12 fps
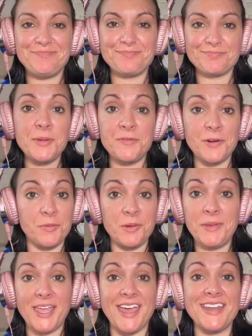Before we
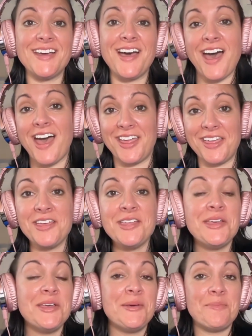begin, hi.
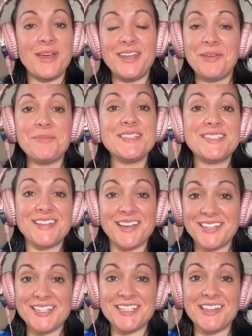My name is
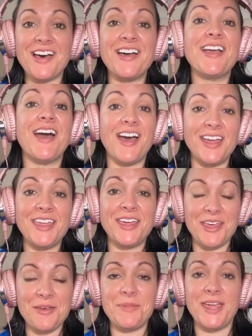Dolly DeLong. I
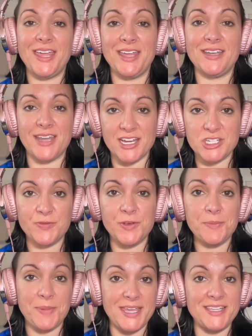am a
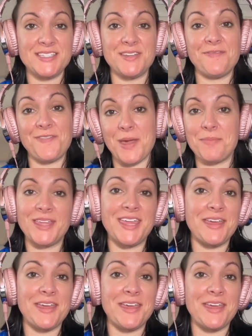Nashville-based family